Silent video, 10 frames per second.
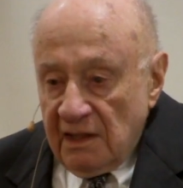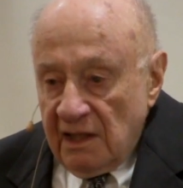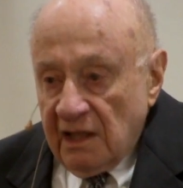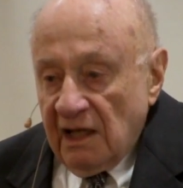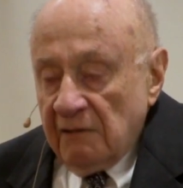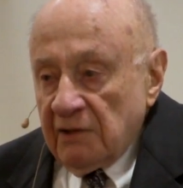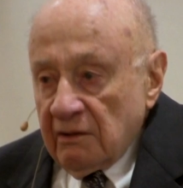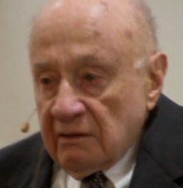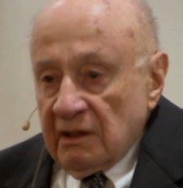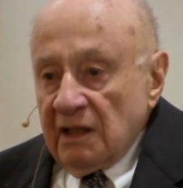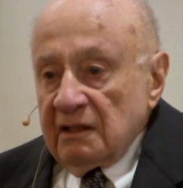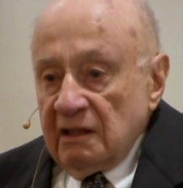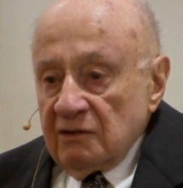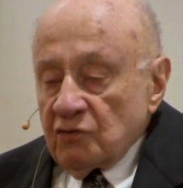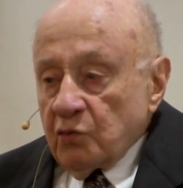He came here in
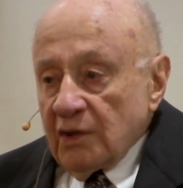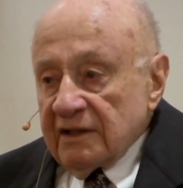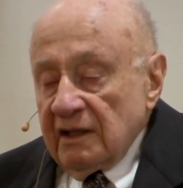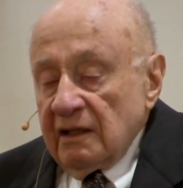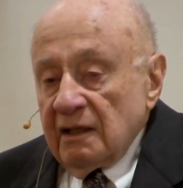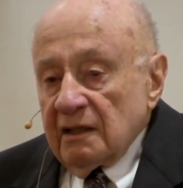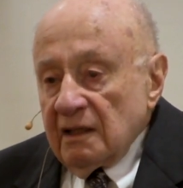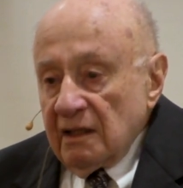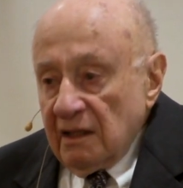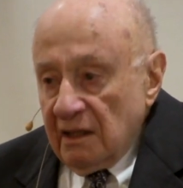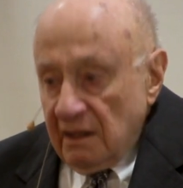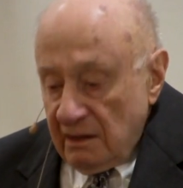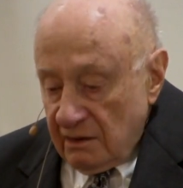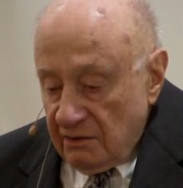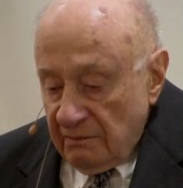1920
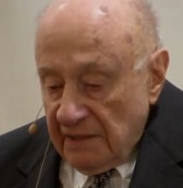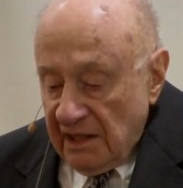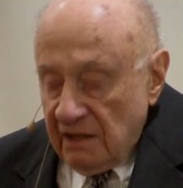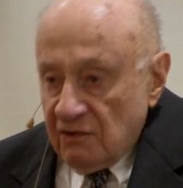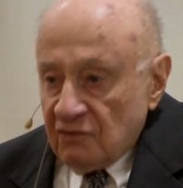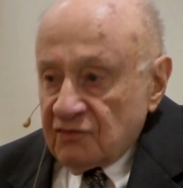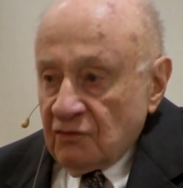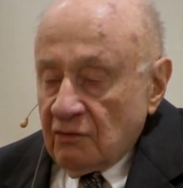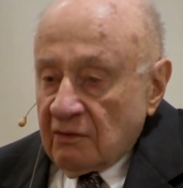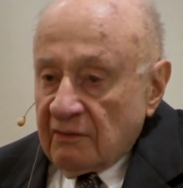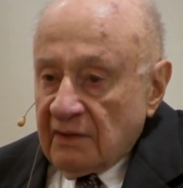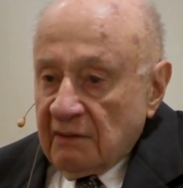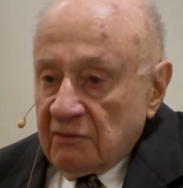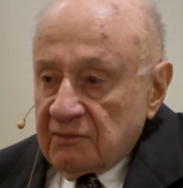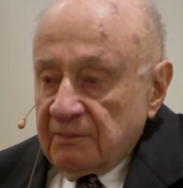to manage a store
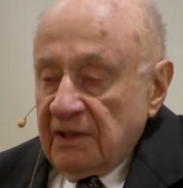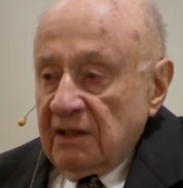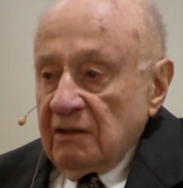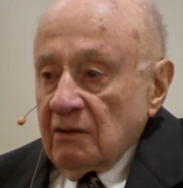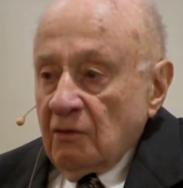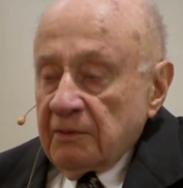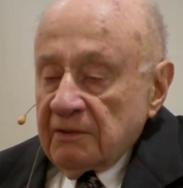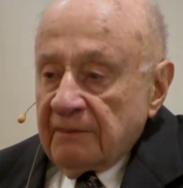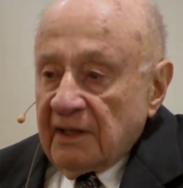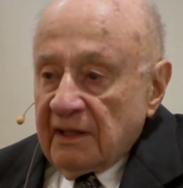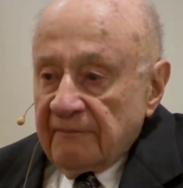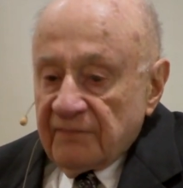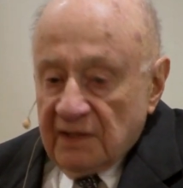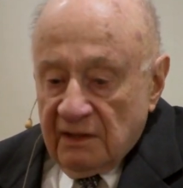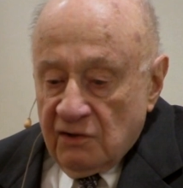that was being opened
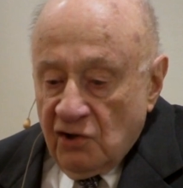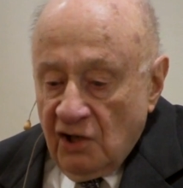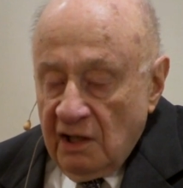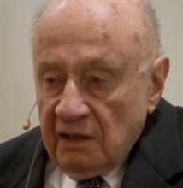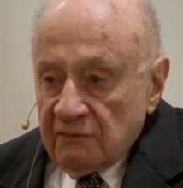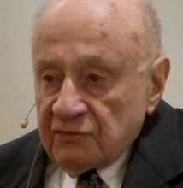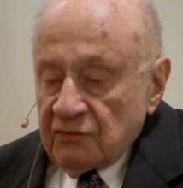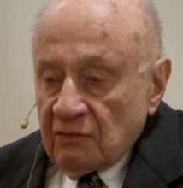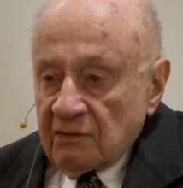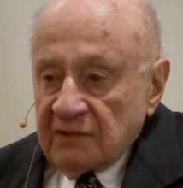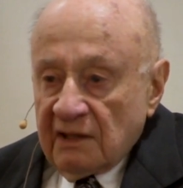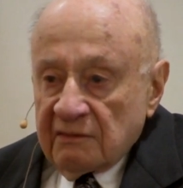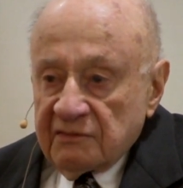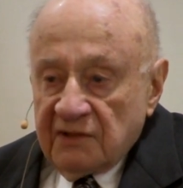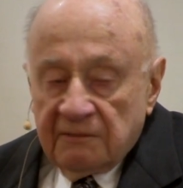by a chain of stores
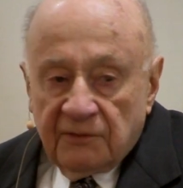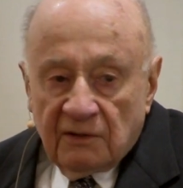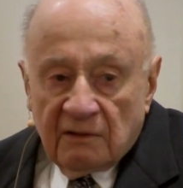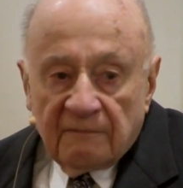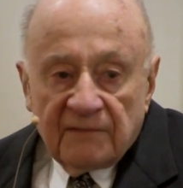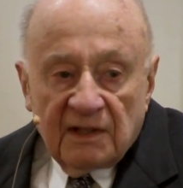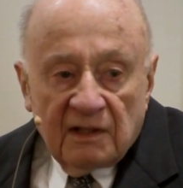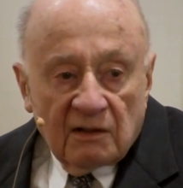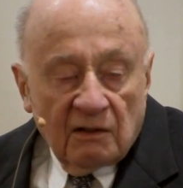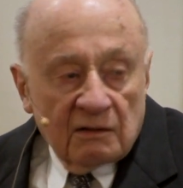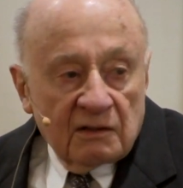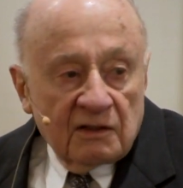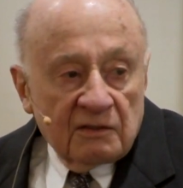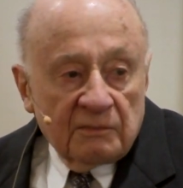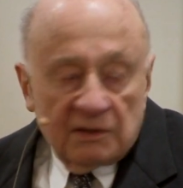out of St. Paul
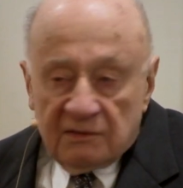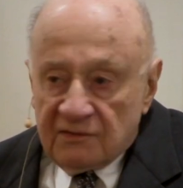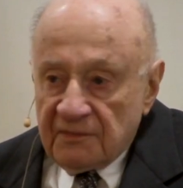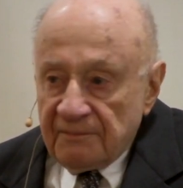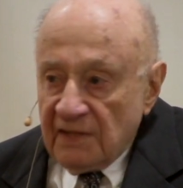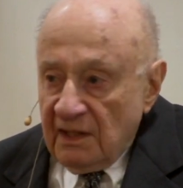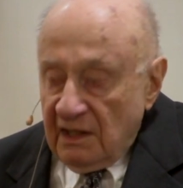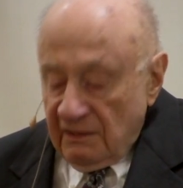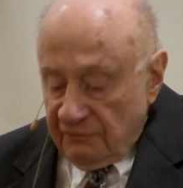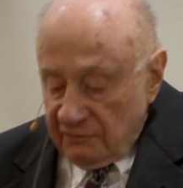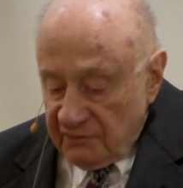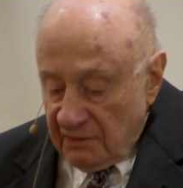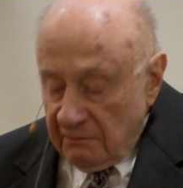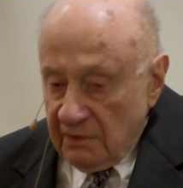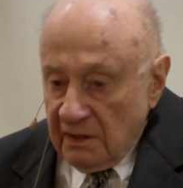called Goodman's. And for
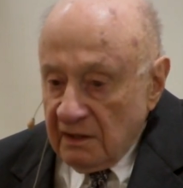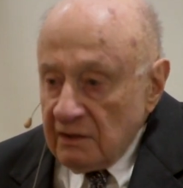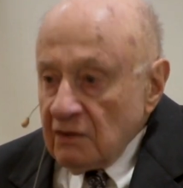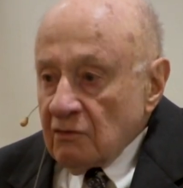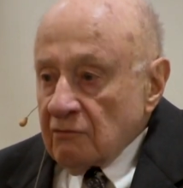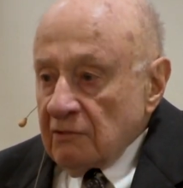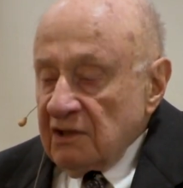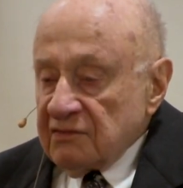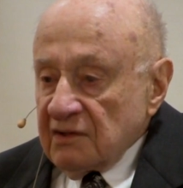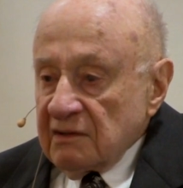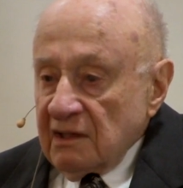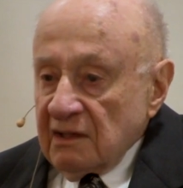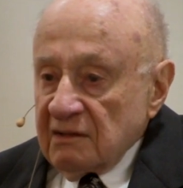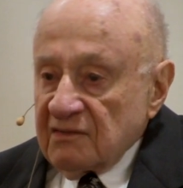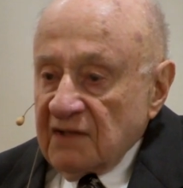some unknown
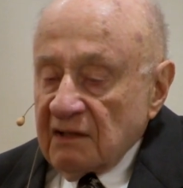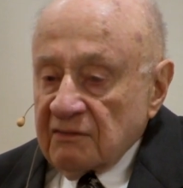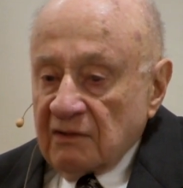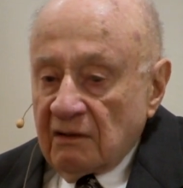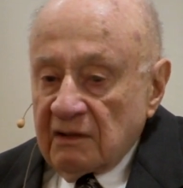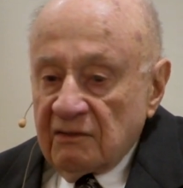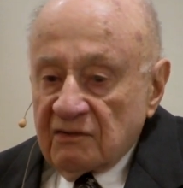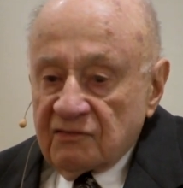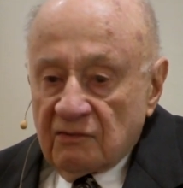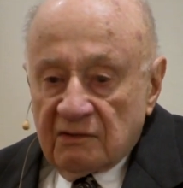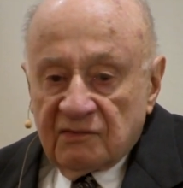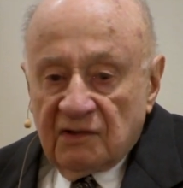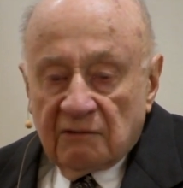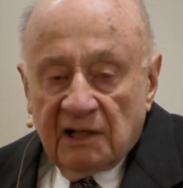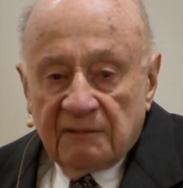reason, instead of calling the store in
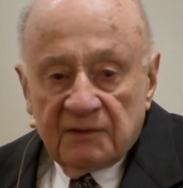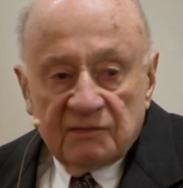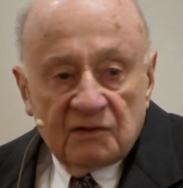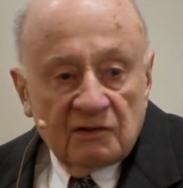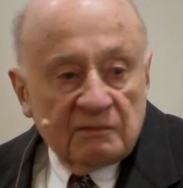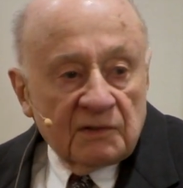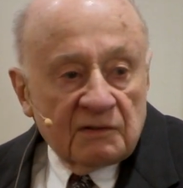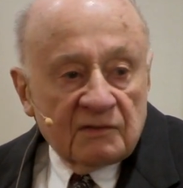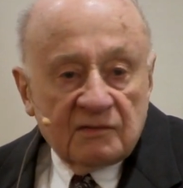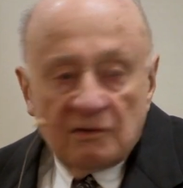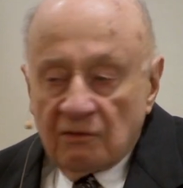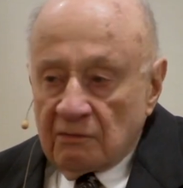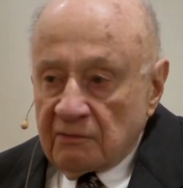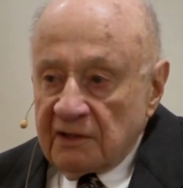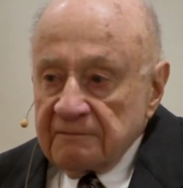Cedar Rapids Goodman's
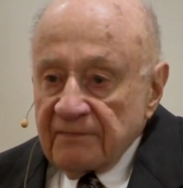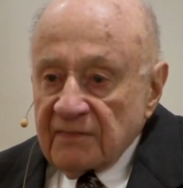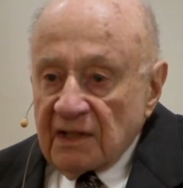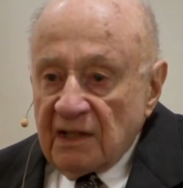Jewelry,